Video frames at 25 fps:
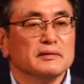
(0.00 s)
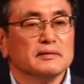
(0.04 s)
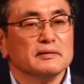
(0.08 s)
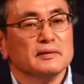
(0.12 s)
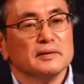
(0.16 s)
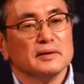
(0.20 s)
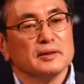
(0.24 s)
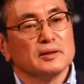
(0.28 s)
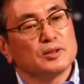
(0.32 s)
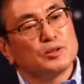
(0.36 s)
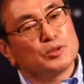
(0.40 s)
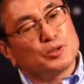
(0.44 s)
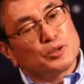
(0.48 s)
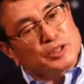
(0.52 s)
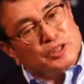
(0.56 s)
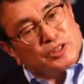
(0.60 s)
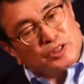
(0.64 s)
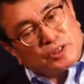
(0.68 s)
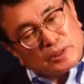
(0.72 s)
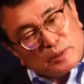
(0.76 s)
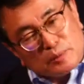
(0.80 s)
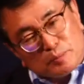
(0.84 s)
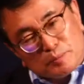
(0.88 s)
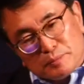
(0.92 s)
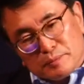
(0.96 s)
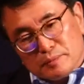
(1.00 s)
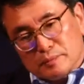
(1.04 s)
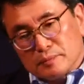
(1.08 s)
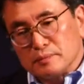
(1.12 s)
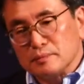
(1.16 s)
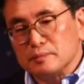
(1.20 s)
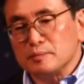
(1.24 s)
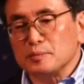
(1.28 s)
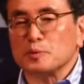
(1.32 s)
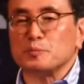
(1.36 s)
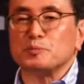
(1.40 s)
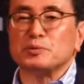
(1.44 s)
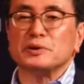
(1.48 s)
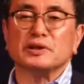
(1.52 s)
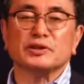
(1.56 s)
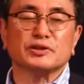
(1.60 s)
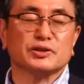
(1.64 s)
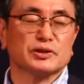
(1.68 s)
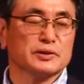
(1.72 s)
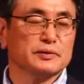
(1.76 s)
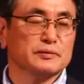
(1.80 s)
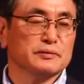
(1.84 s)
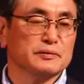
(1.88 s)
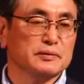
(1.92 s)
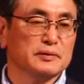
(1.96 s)
the Christian
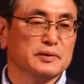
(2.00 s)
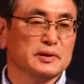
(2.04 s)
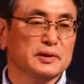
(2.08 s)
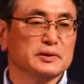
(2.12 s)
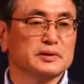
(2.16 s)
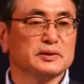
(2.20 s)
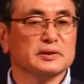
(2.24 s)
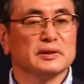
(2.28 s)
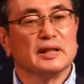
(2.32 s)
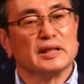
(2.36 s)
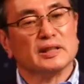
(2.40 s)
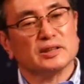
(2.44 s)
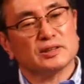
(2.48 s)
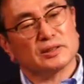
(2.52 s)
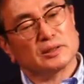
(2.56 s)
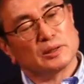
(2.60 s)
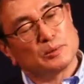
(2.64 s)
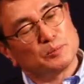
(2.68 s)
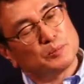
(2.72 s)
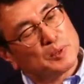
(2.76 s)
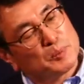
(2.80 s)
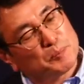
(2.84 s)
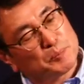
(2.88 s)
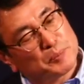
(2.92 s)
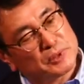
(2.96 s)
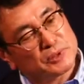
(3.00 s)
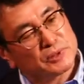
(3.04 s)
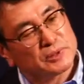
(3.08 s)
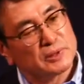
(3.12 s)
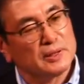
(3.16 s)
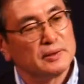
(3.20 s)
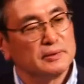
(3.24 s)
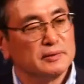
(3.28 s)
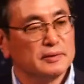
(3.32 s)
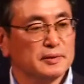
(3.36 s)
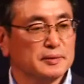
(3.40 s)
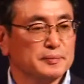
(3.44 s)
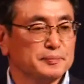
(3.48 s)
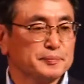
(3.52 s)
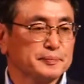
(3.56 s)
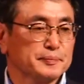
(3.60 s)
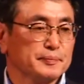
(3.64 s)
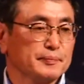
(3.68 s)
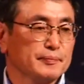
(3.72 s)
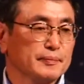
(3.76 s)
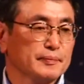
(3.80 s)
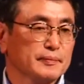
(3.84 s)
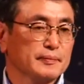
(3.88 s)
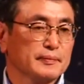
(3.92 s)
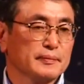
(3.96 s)
operation is less than 1%.
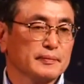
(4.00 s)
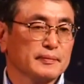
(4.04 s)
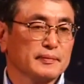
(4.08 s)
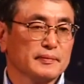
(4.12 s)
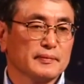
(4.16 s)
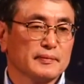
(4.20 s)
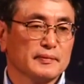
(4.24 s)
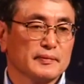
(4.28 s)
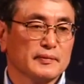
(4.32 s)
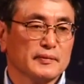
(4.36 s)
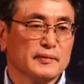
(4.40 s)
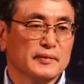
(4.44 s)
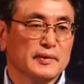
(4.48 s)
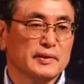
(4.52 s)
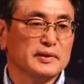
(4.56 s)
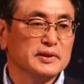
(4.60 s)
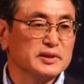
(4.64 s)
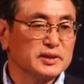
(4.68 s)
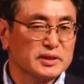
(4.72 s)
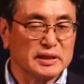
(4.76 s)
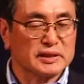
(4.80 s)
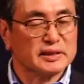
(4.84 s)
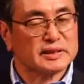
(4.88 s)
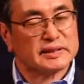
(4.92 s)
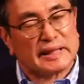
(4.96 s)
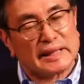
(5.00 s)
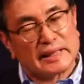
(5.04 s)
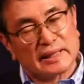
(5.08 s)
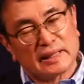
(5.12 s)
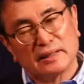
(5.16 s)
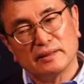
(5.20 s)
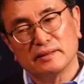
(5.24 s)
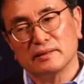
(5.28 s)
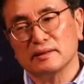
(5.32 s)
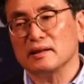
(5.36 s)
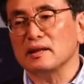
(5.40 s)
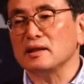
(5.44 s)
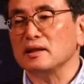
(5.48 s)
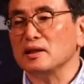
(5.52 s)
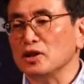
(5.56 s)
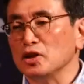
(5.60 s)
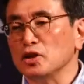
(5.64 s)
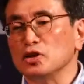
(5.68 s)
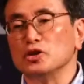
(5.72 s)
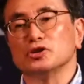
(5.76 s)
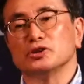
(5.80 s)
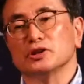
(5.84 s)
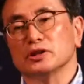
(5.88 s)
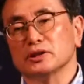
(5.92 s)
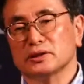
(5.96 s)
It is the second
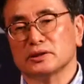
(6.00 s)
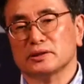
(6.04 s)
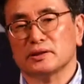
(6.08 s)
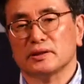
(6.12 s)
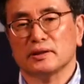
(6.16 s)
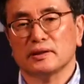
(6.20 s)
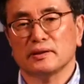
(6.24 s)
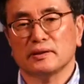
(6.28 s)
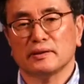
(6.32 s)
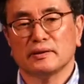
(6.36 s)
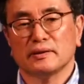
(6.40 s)
largest